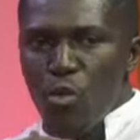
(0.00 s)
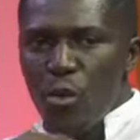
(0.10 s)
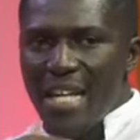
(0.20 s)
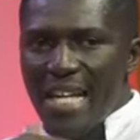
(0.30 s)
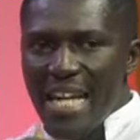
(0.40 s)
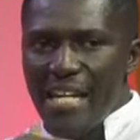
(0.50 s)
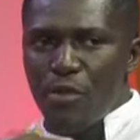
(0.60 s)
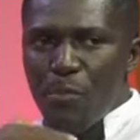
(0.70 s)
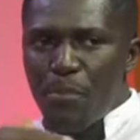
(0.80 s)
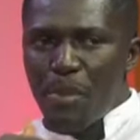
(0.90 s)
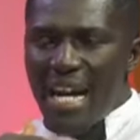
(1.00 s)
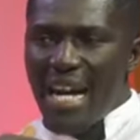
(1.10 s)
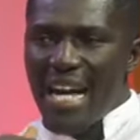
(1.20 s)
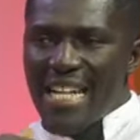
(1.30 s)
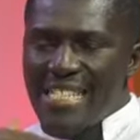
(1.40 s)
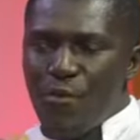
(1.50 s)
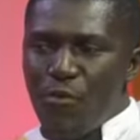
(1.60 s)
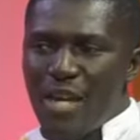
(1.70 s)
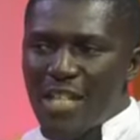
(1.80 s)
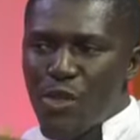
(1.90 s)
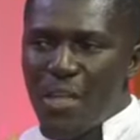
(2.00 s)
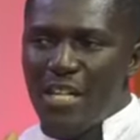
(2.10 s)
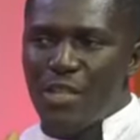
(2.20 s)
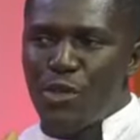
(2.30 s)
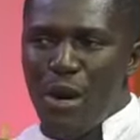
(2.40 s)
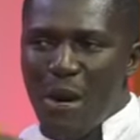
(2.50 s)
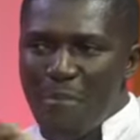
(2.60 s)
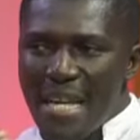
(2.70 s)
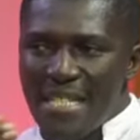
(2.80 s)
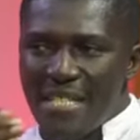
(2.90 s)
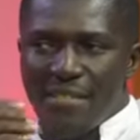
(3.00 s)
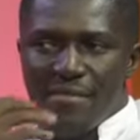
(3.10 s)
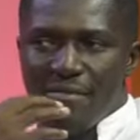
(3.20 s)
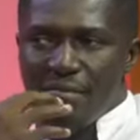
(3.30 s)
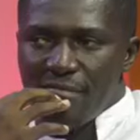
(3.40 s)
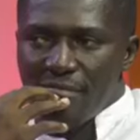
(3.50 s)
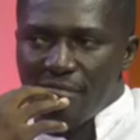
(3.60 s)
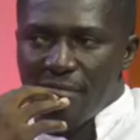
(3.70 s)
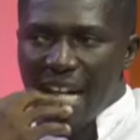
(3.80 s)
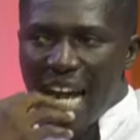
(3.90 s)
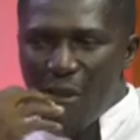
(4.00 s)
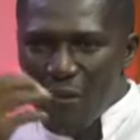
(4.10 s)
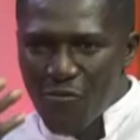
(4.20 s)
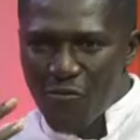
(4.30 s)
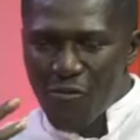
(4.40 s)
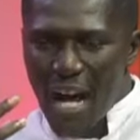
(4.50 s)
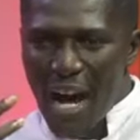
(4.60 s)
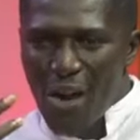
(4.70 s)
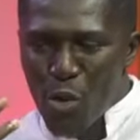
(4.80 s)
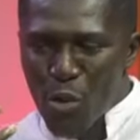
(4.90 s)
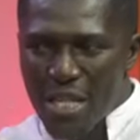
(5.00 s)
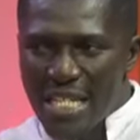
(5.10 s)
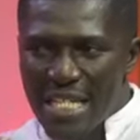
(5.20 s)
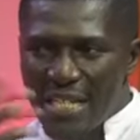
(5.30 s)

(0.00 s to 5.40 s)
We get into prayer as if we are talking to our mate, our colleague.